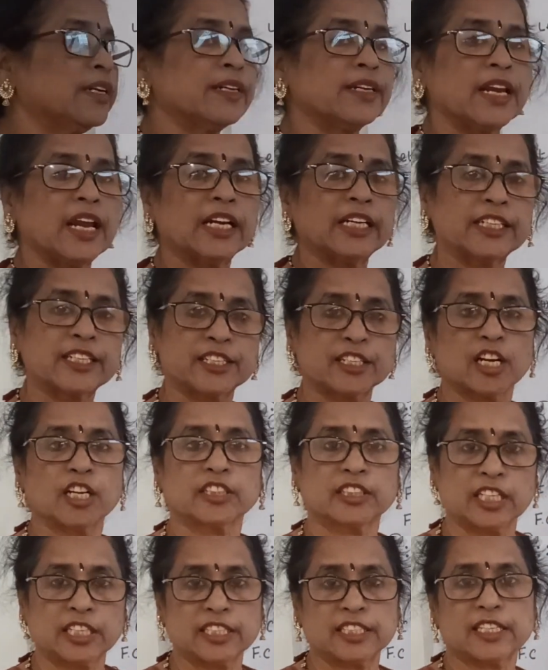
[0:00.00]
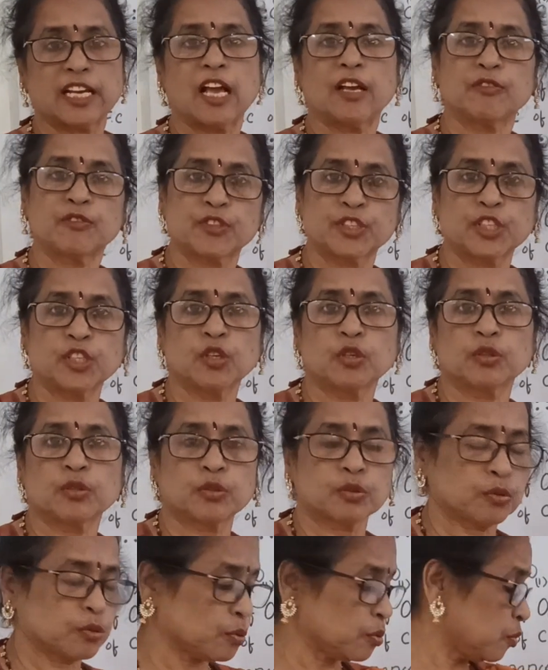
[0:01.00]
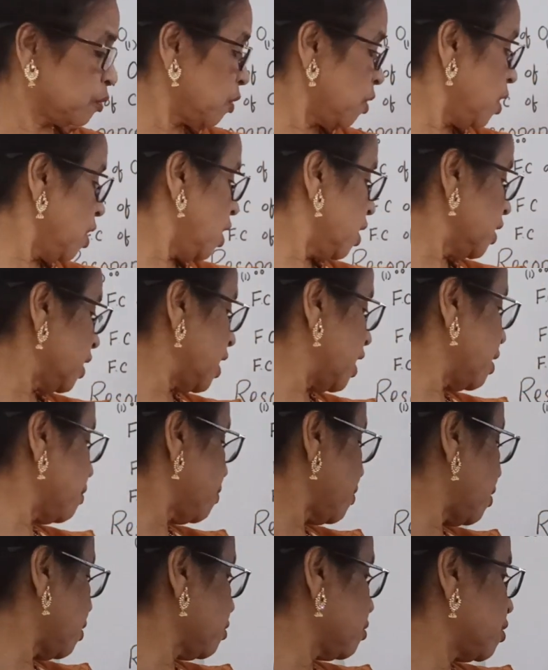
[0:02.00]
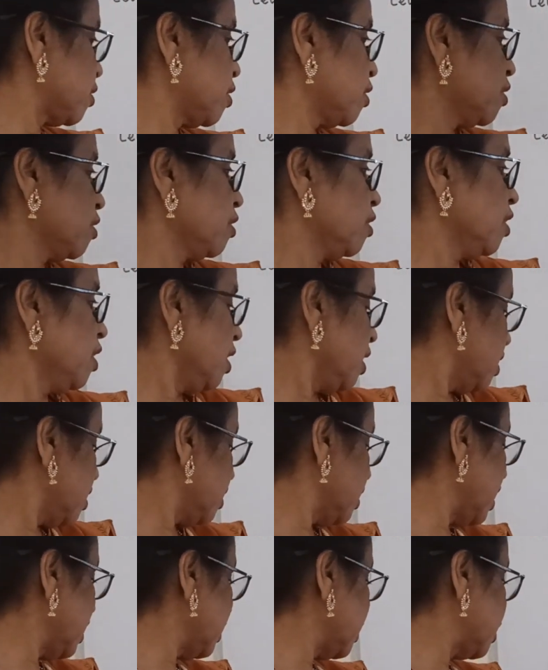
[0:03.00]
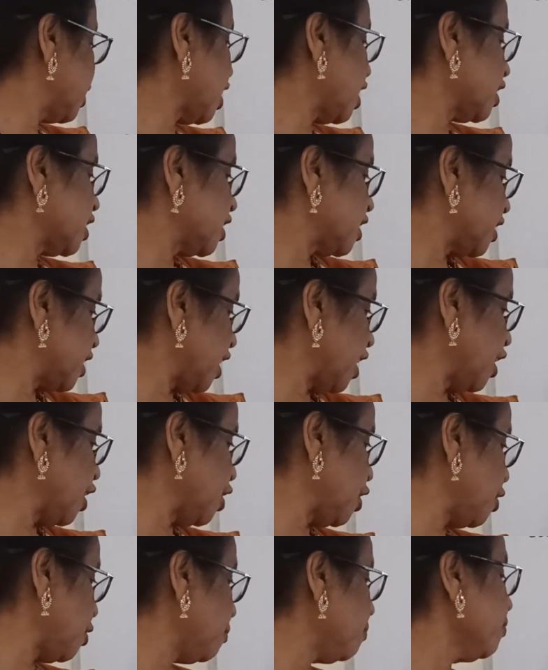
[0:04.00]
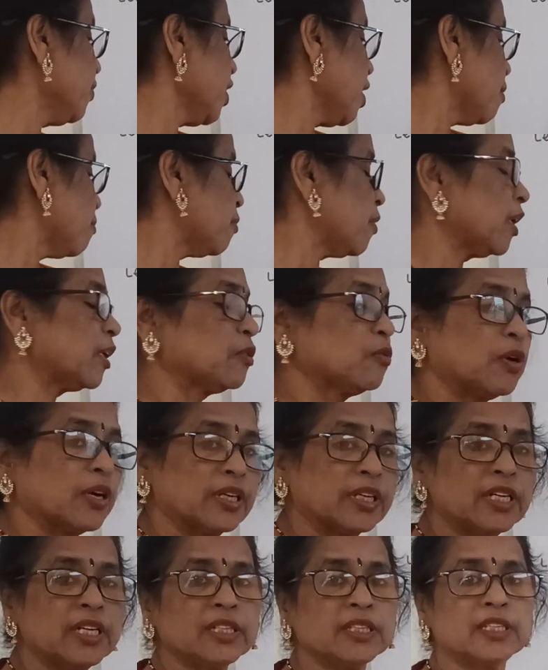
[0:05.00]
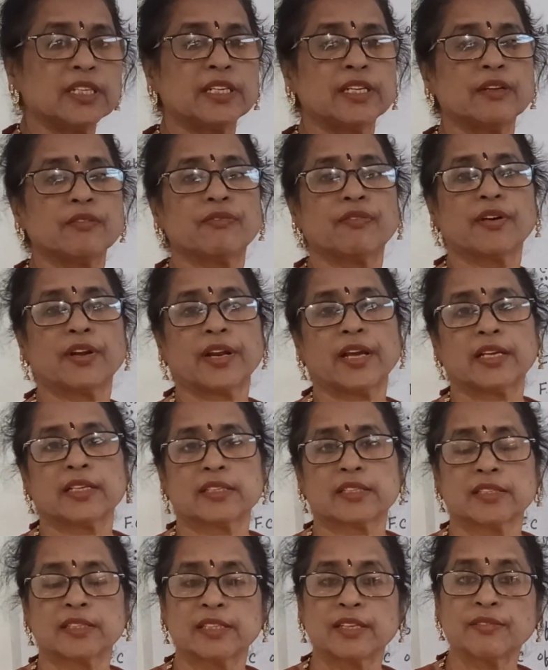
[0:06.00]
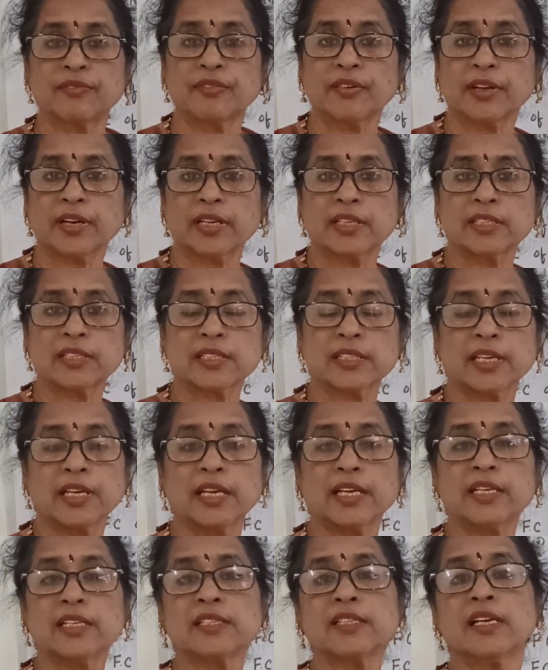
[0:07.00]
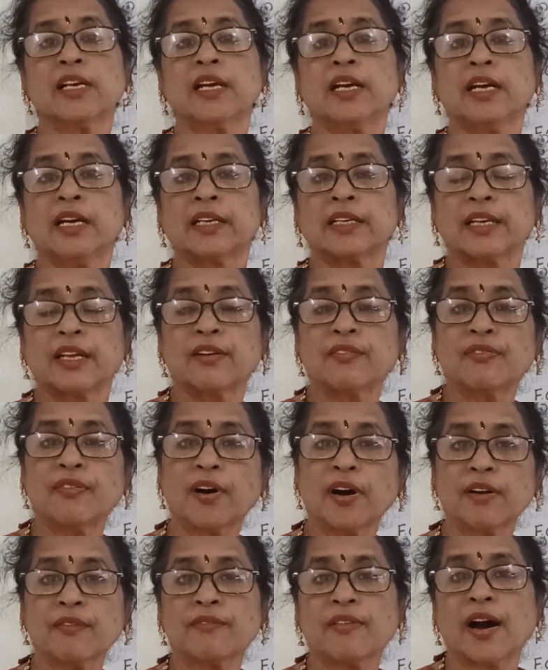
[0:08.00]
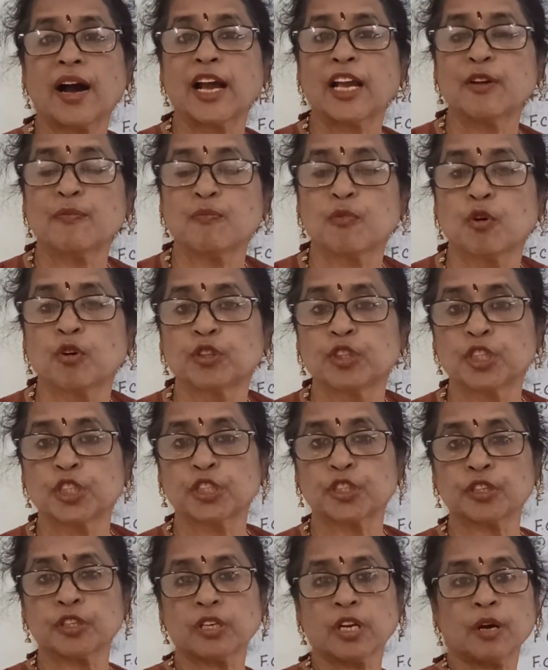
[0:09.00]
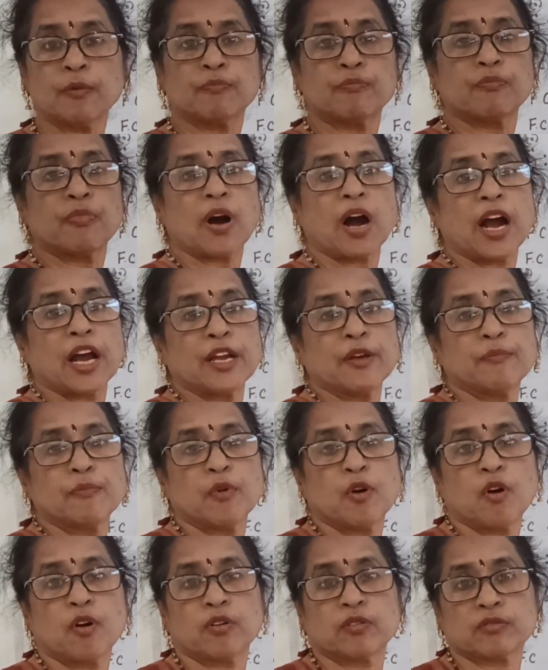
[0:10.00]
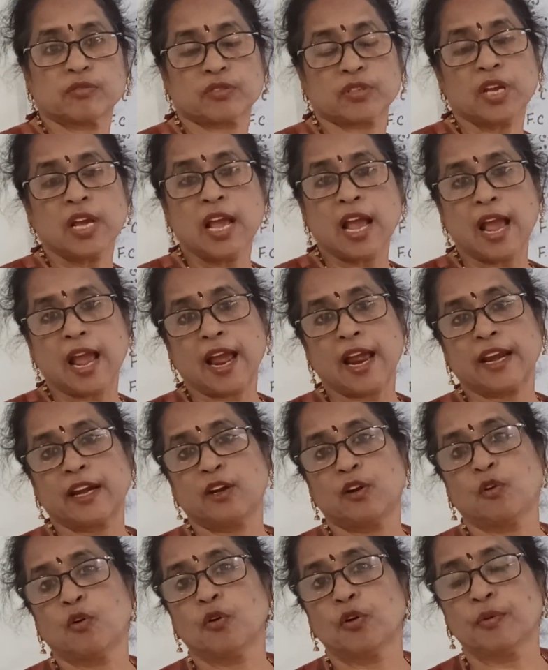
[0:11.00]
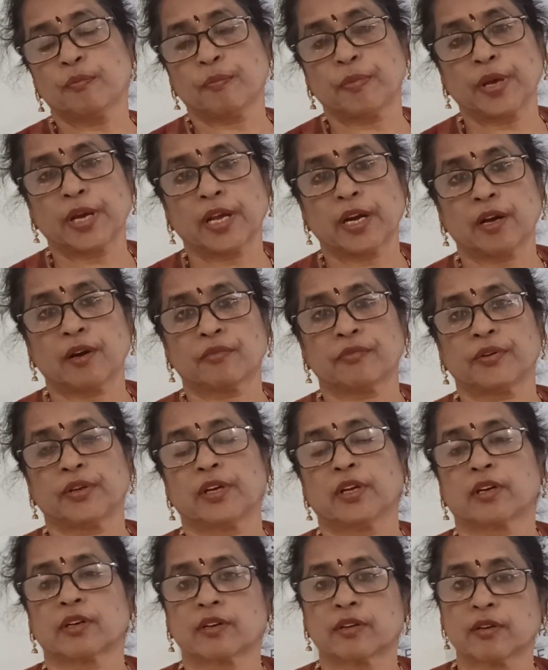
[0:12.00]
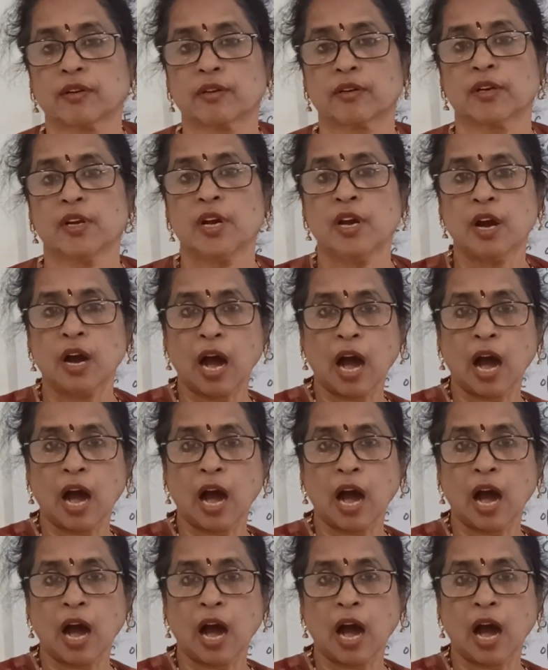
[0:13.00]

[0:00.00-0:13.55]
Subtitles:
net charge, that is Fc also near about net charge same, but what is the difference? Difference is differ by position of pi bonds and lone pair of electron.